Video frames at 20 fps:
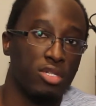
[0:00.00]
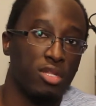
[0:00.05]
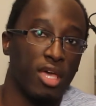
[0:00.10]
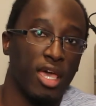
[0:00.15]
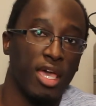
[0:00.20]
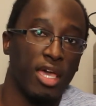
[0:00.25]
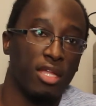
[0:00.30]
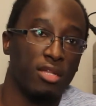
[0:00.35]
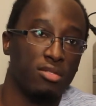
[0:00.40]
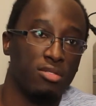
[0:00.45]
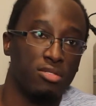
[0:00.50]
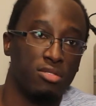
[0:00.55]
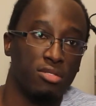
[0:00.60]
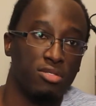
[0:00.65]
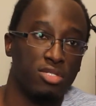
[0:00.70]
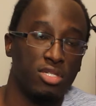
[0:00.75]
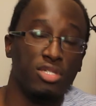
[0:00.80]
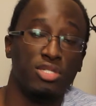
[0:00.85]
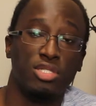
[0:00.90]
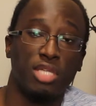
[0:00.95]
and
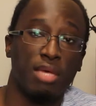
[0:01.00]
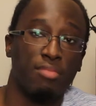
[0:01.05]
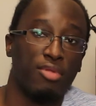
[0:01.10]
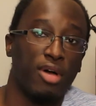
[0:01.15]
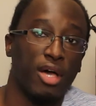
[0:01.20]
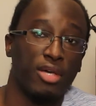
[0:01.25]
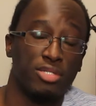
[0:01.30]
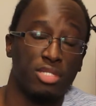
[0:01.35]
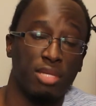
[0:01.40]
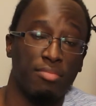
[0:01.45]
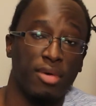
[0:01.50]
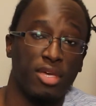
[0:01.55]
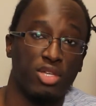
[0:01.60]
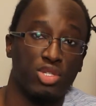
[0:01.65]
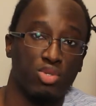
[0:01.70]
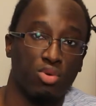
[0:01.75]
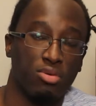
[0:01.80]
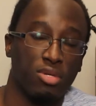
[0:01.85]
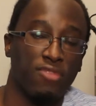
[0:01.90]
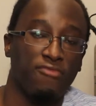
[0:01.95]
destabilizes the
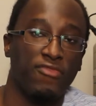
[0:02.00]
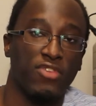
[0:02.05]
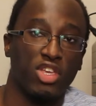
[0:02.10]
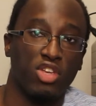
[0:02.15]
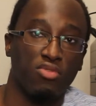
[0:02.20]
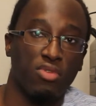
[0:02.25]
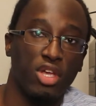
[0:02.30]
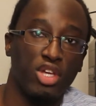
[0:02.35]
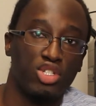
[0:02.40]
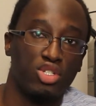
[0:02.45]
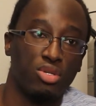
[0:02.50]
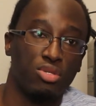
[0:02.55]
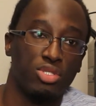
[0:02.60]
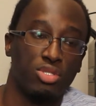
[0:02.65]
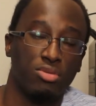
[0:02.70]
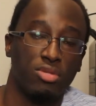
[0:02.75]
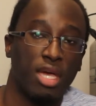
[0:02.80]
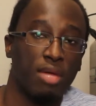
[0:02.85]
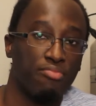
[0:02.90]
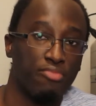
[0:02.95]
Megazord configuration,
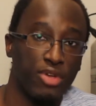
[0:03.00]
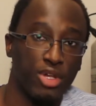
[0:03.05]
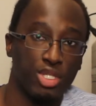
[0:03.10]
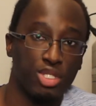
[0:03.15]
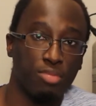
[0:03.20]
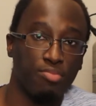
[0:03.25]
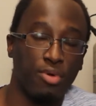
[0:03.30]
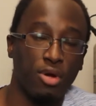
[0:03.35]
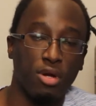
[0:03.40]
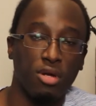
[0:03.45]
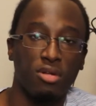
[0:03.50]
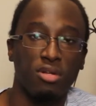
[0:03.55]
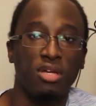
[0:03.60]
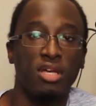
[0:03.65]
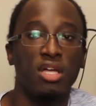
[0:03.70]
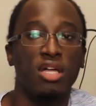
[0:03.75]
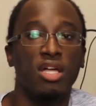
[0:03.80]
so that breaks apart.